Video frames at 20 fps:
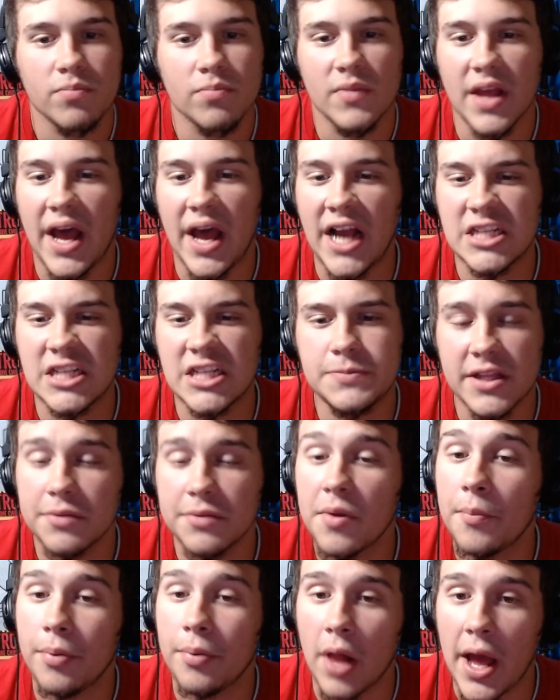I expect him to
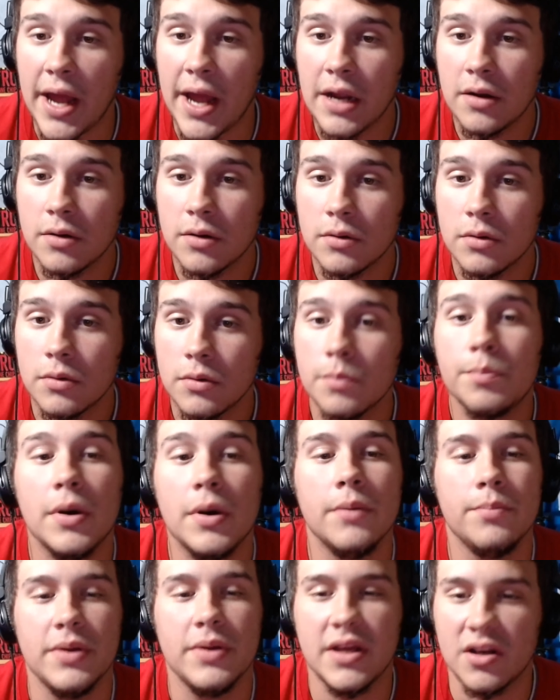play,
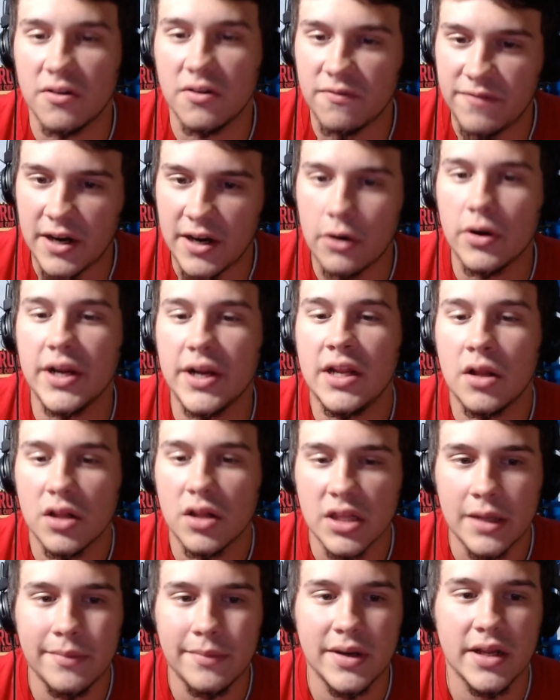but be in a very
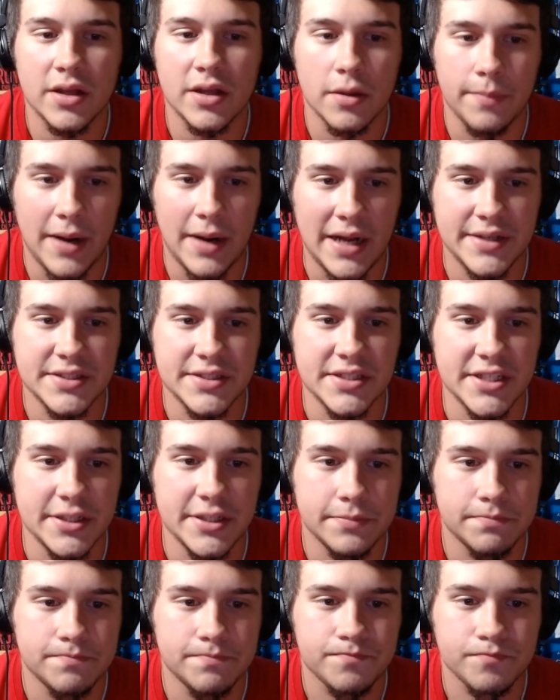limited capacity.
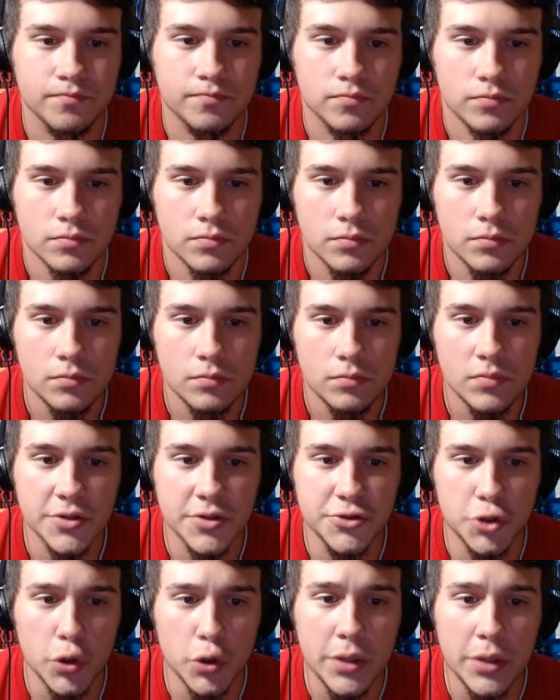And
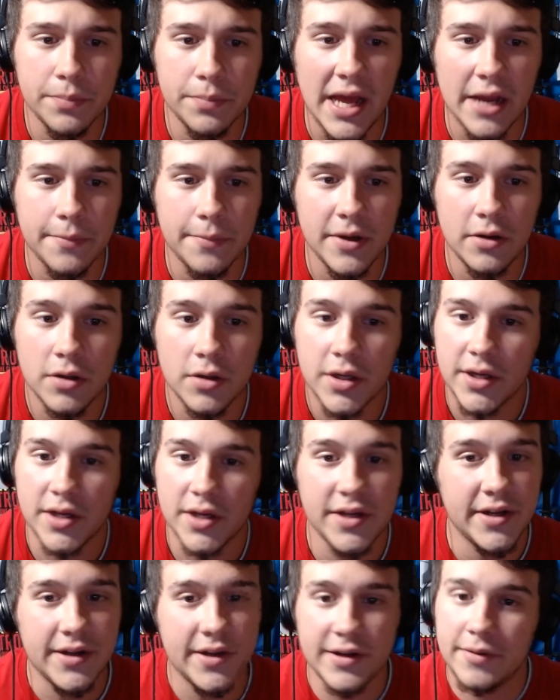Julian Blackmon
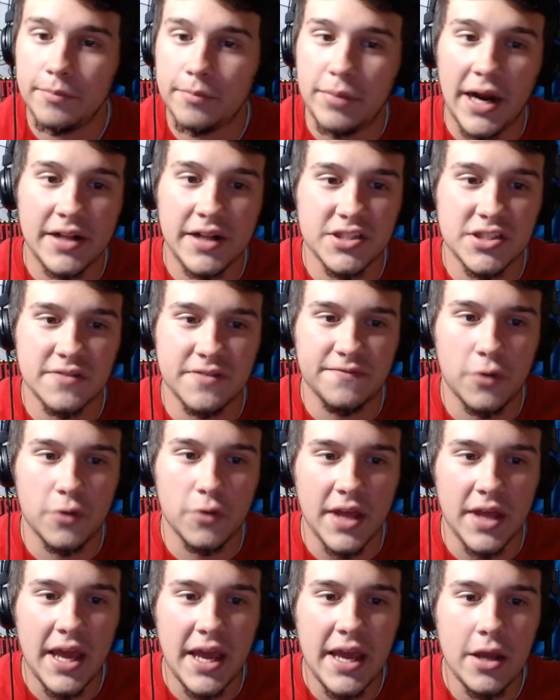practiced in full with
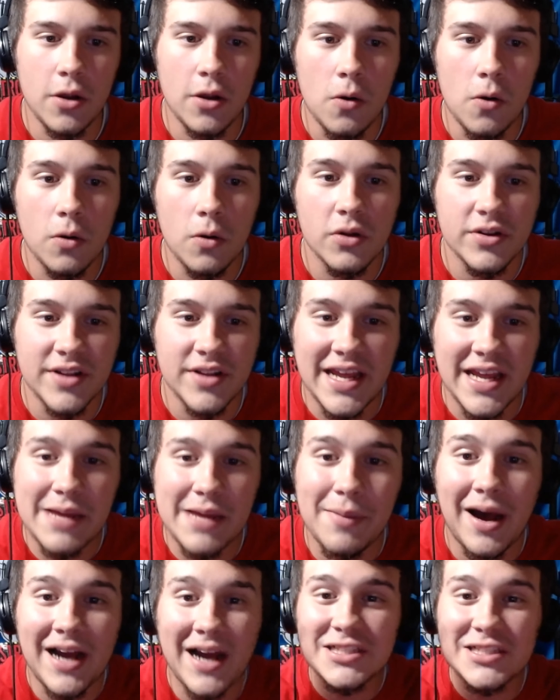the ankle. Naheem
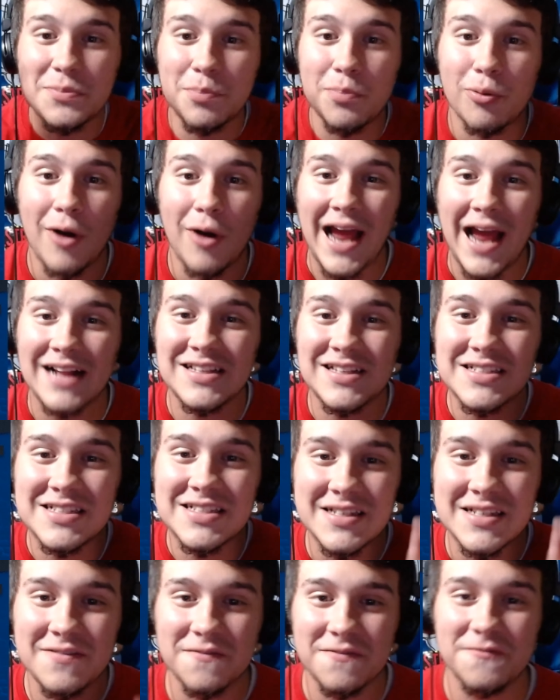Hines practiced
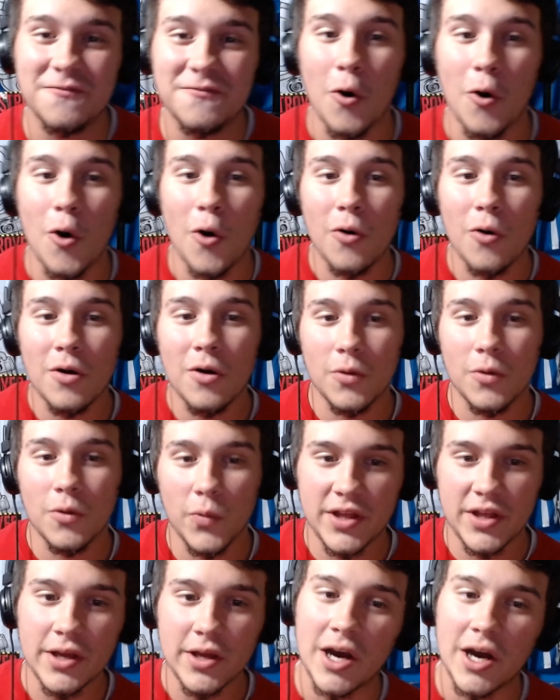in full with the
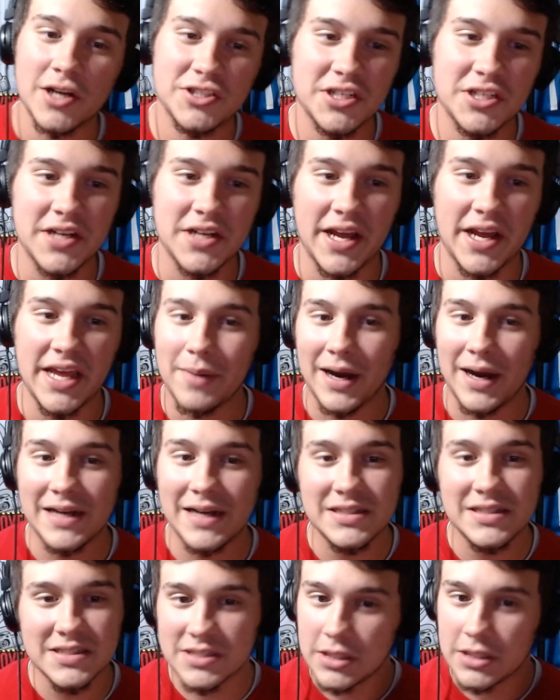concussion. Naheem Hines
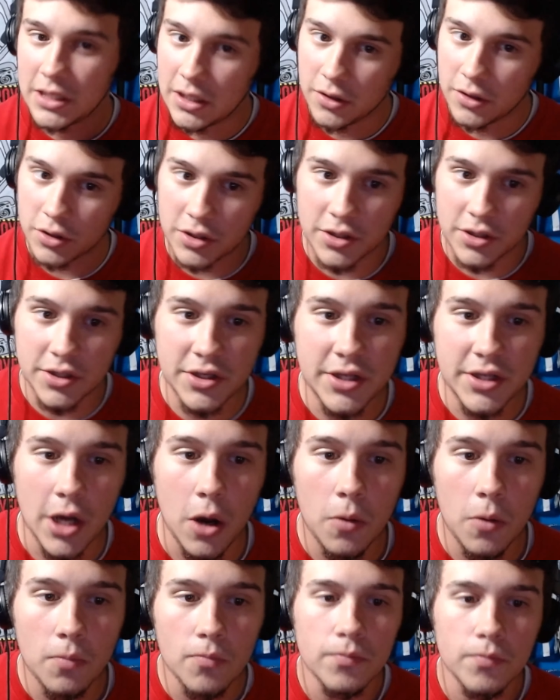is looking good to
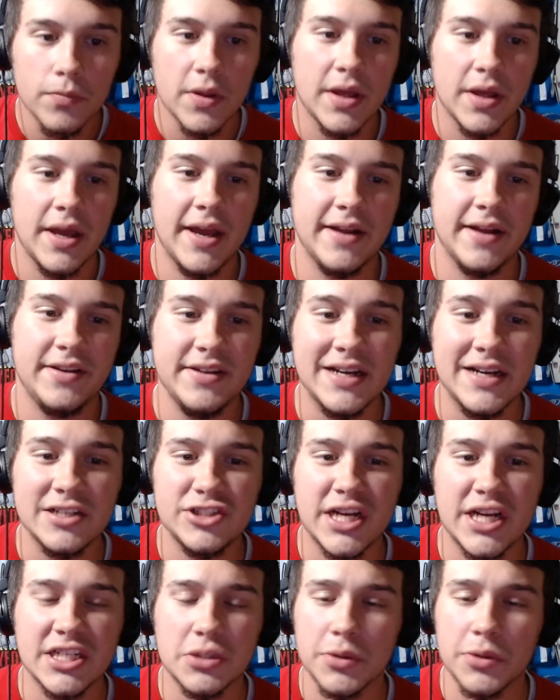go. And Deion
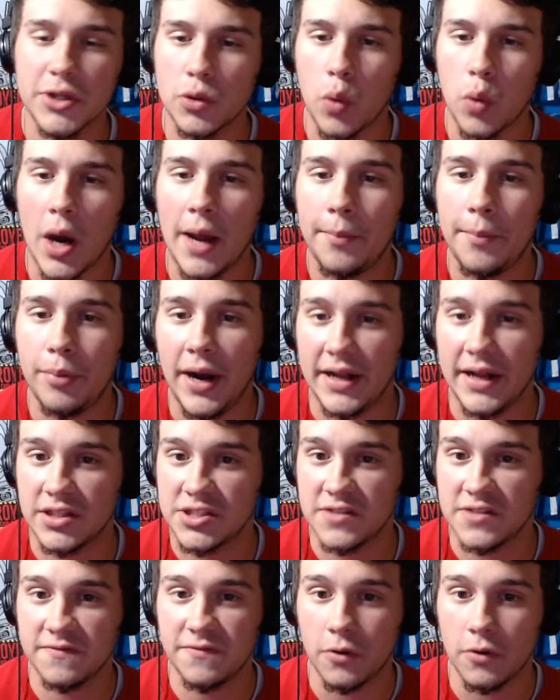Jackson with the quad practiced
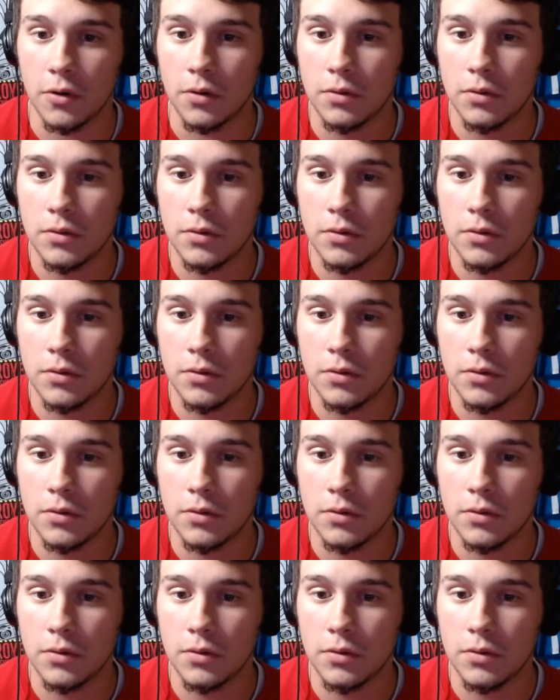in full.